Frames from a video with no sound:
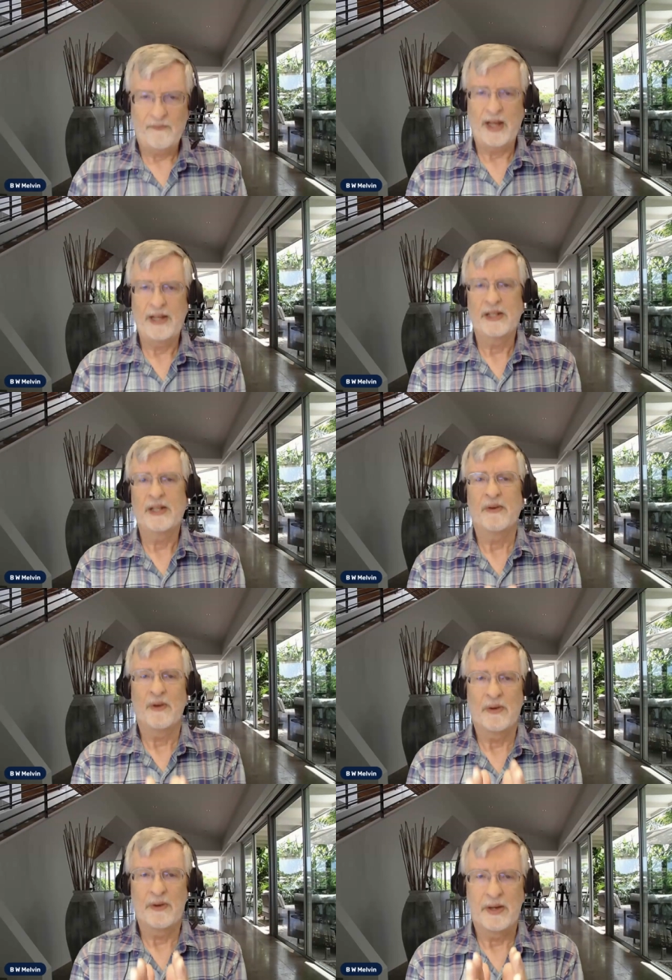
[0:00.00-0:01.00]
faith in it,
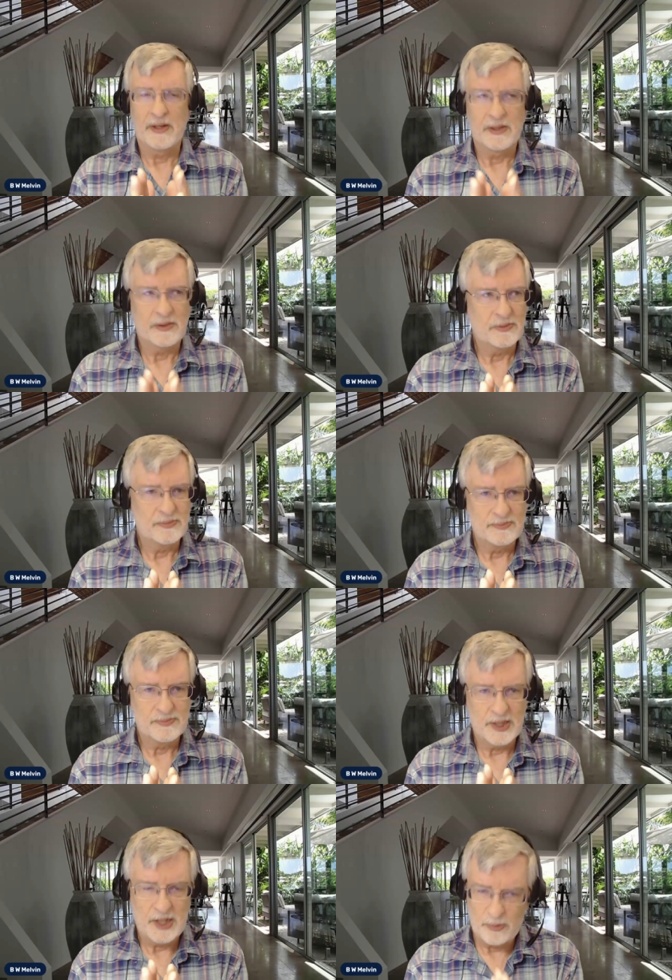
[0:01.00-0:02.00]
uh,
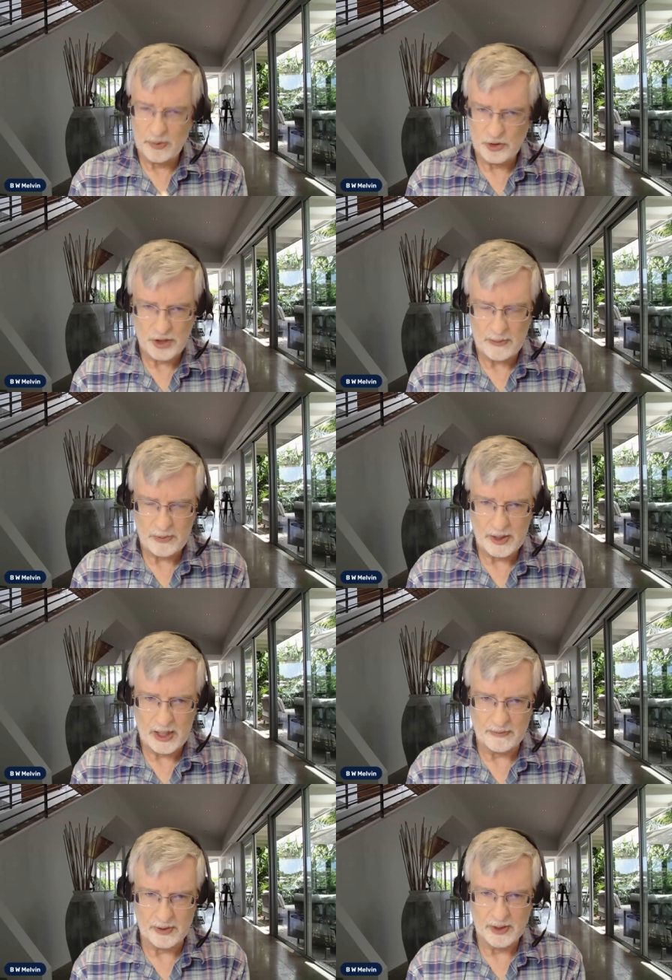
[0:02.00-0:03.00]
Hebrews chapter
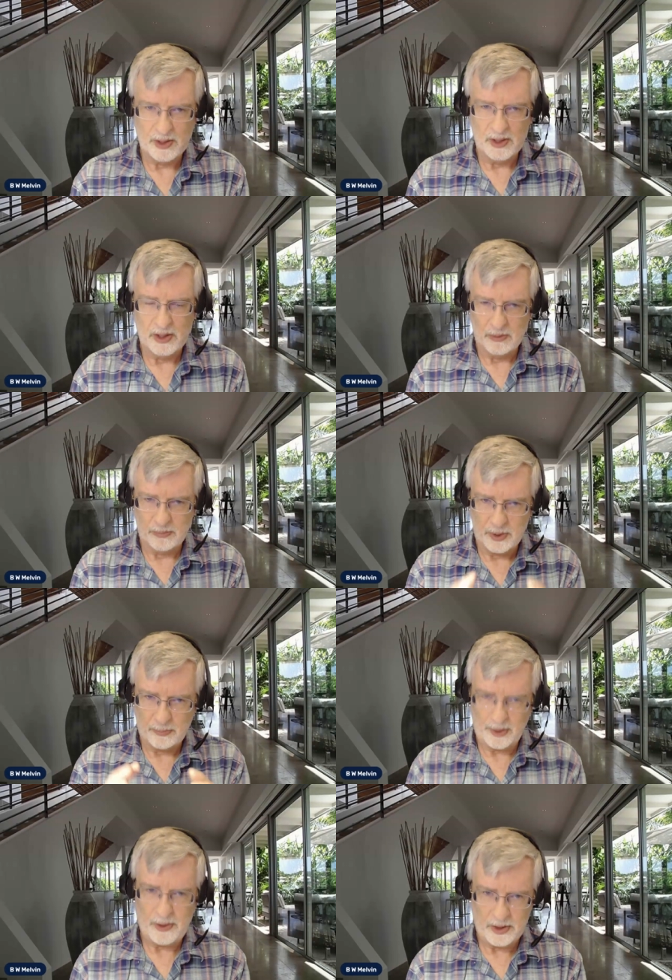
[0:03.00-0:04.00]
11, put a
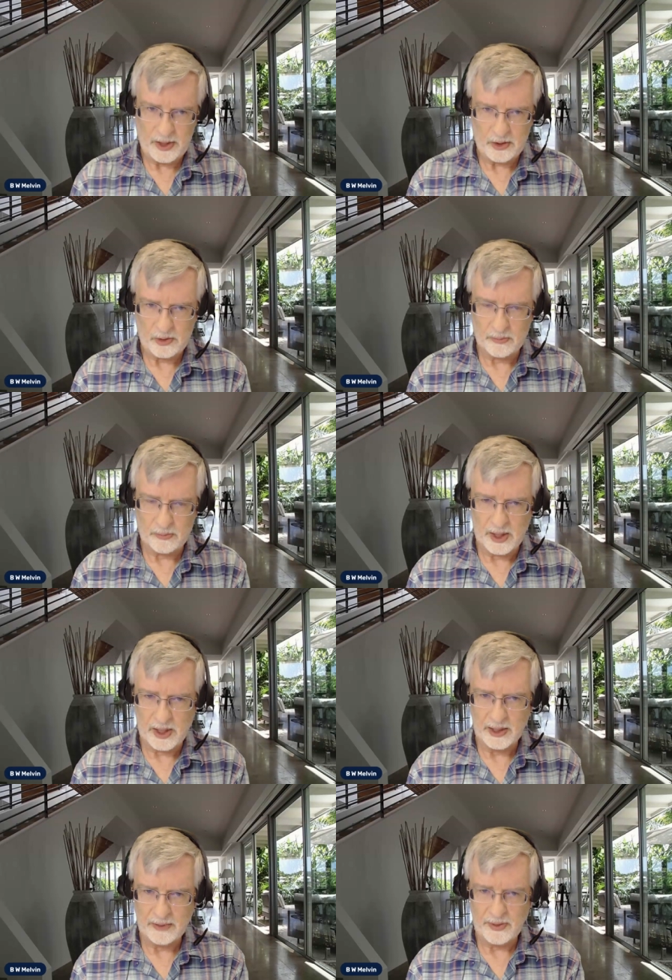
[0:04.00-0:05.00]
parenthetical
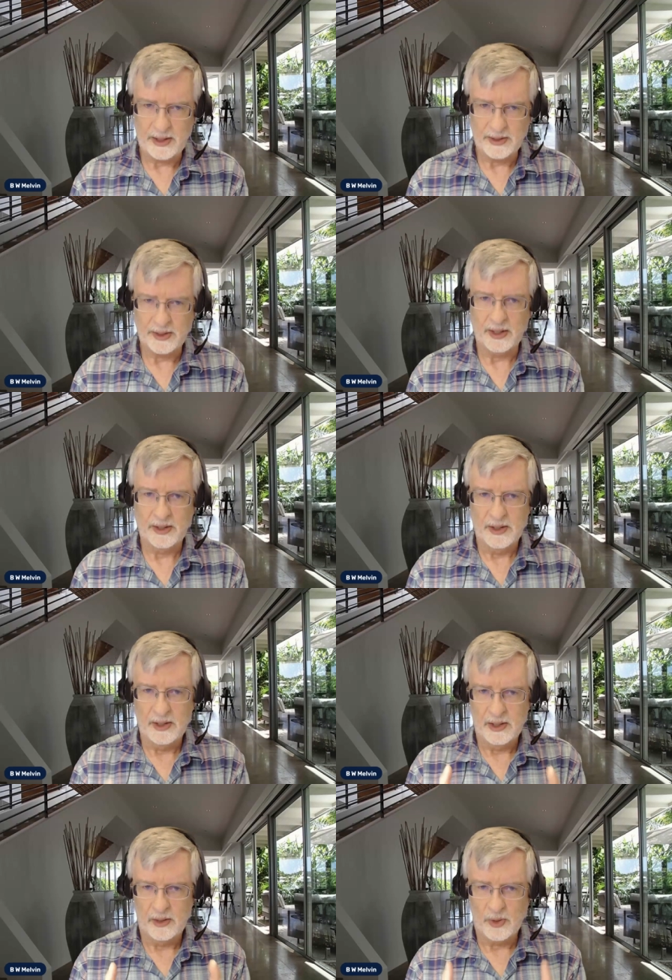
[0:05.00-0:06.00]
behind faith. Say,
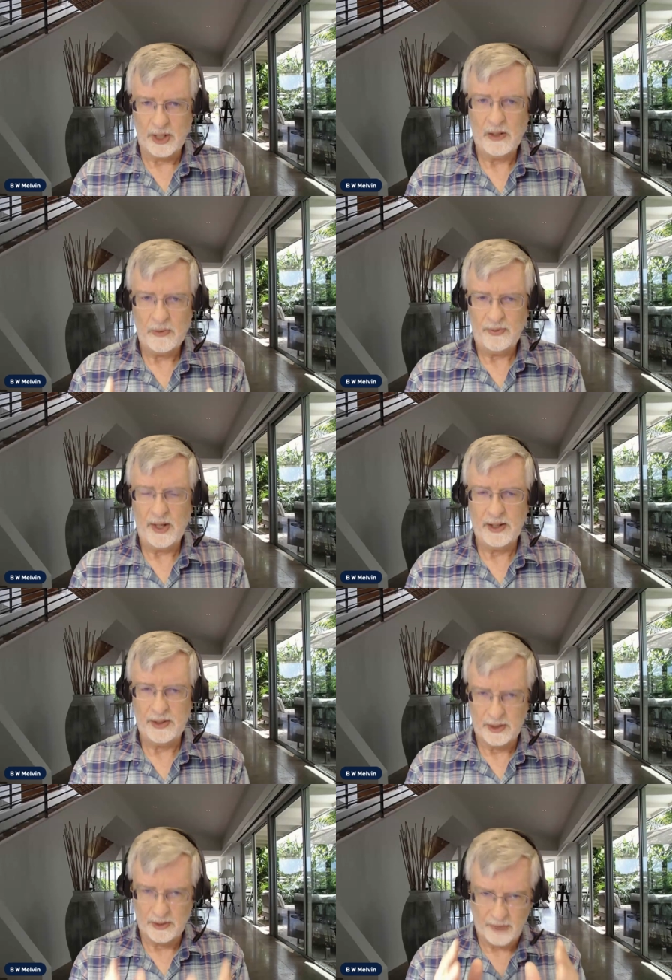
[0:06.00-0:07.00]
without
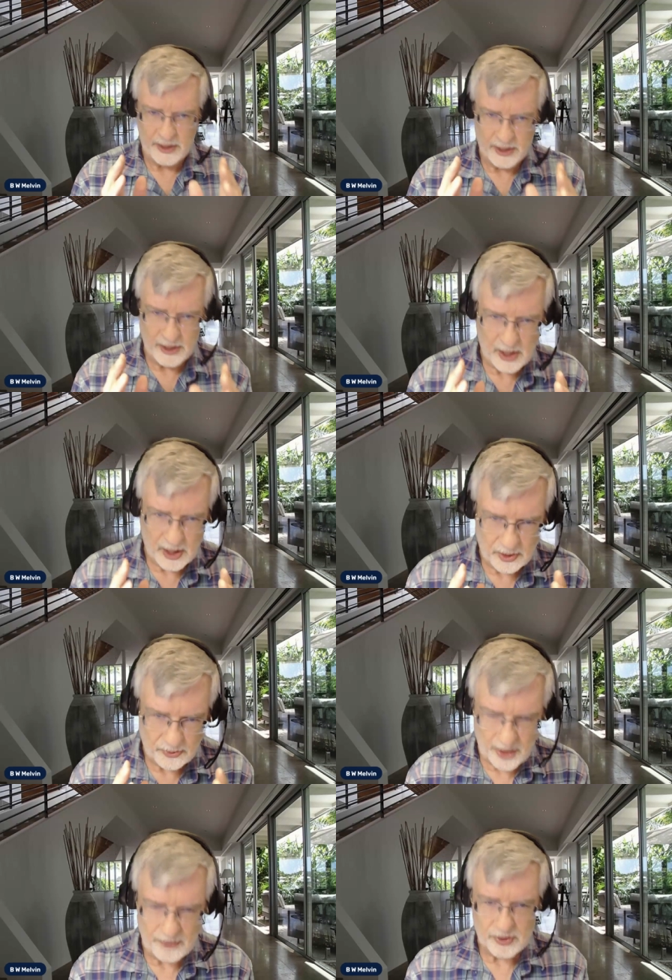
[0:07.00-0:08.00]
faith, faith in God's
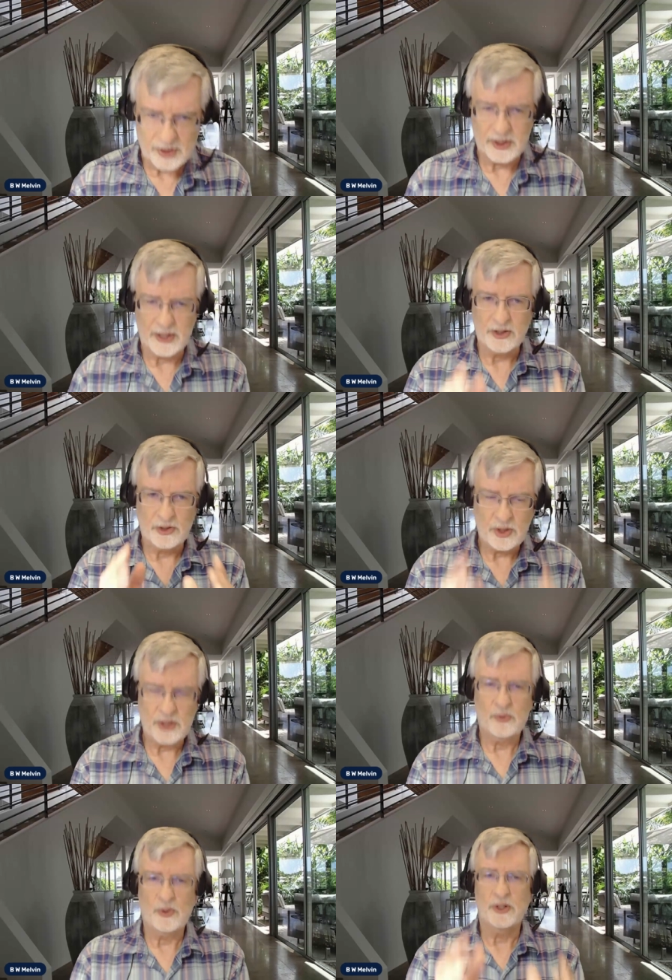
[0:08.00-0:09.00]
faithfulness, that He's
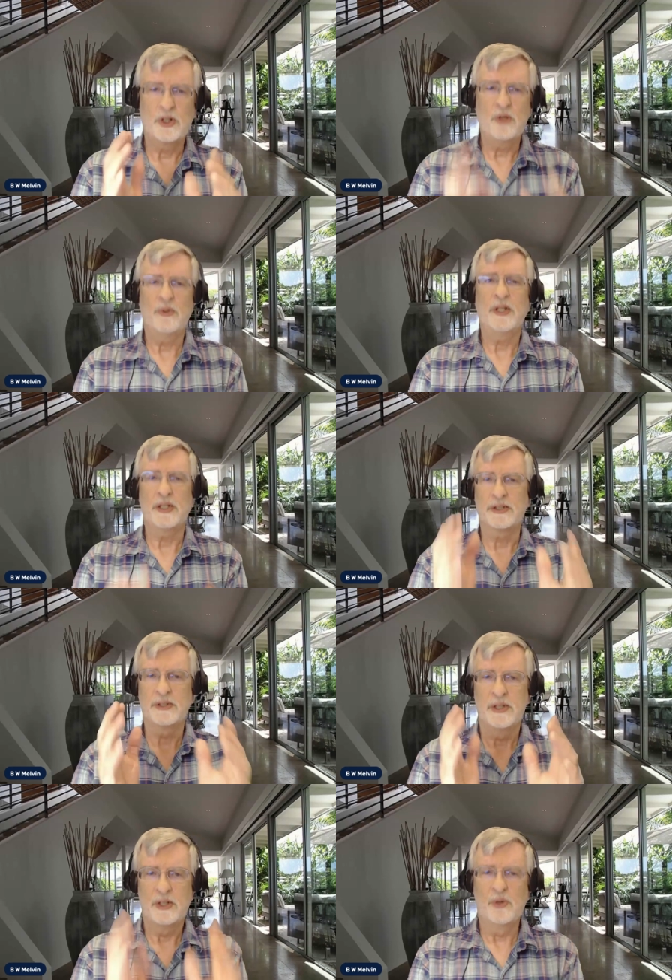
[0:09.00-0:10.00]
trustworthy, who He is,
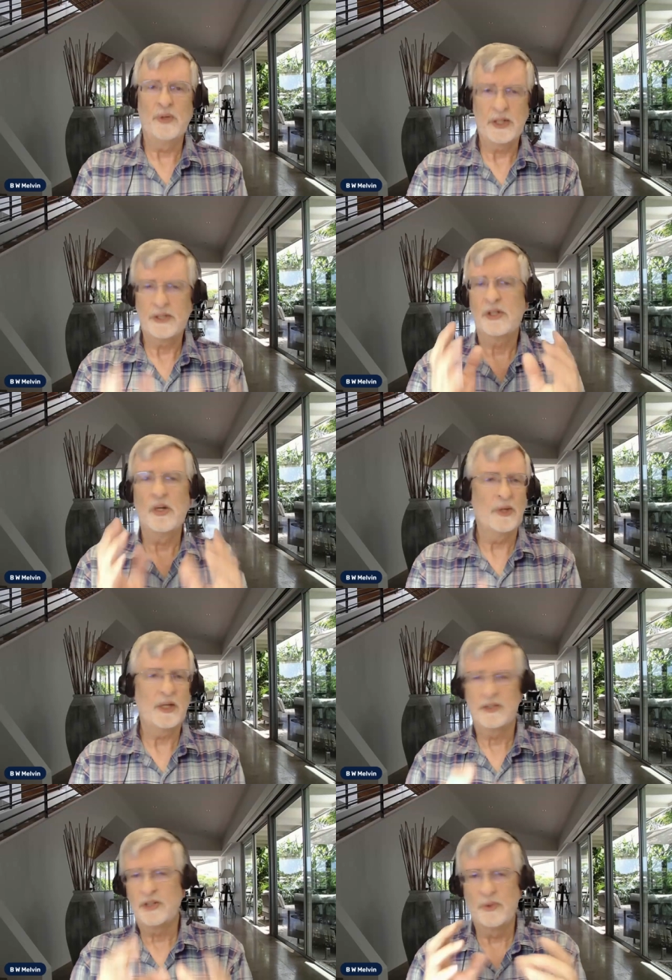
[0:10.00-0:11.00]
who He is, who He
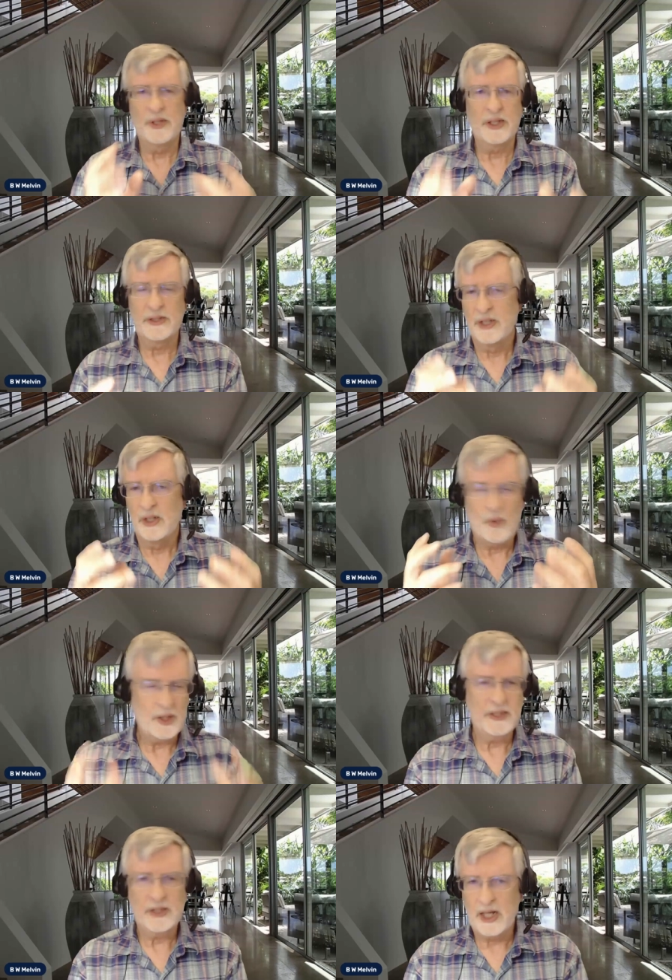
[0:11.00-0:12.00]
is, who He is, what
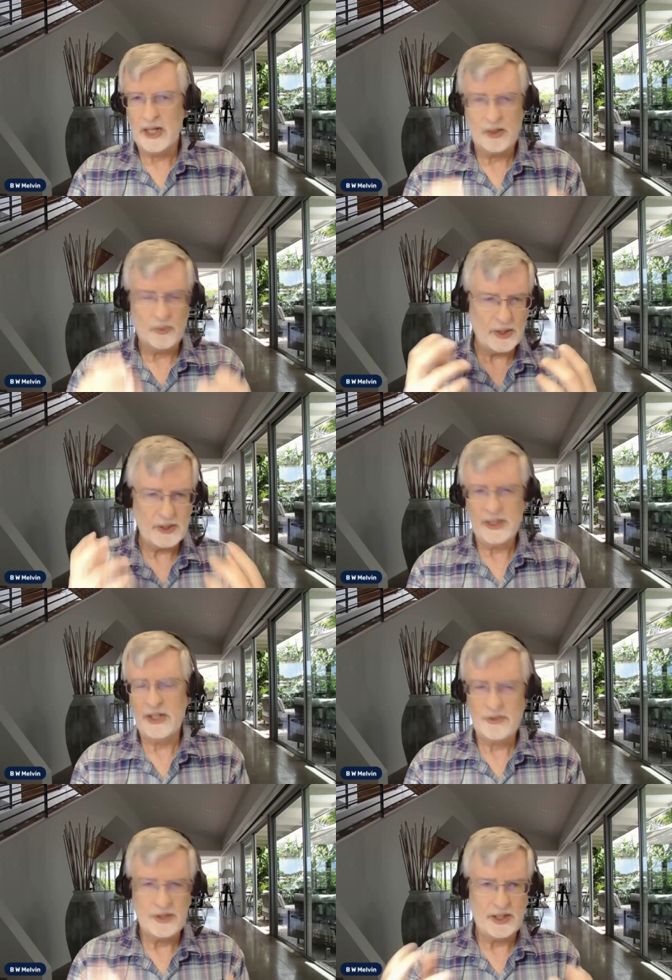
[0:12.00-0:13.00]
He's like, what His
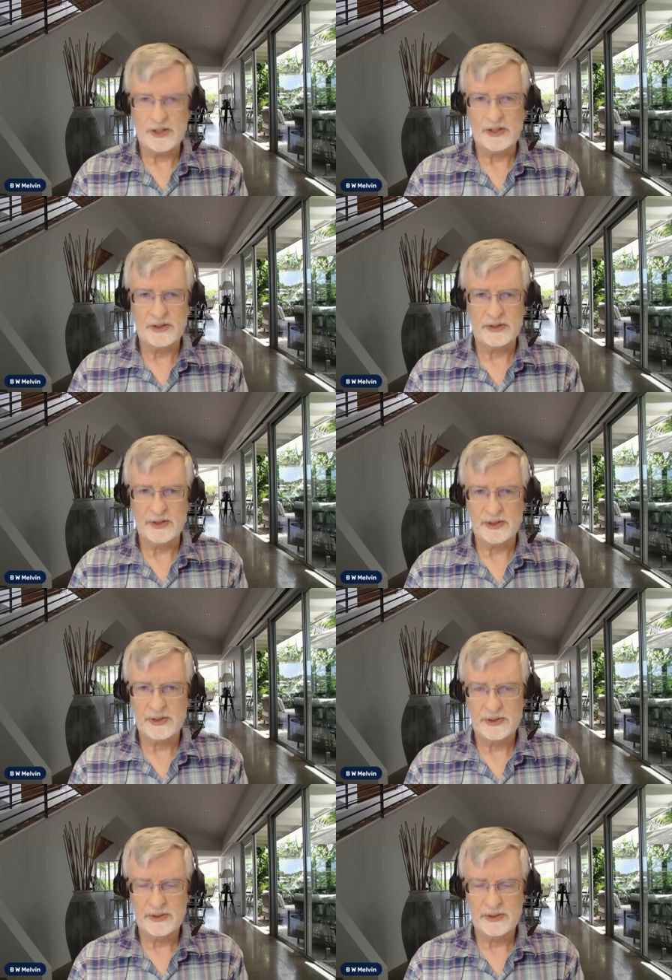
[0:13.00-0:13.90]
nature and character is.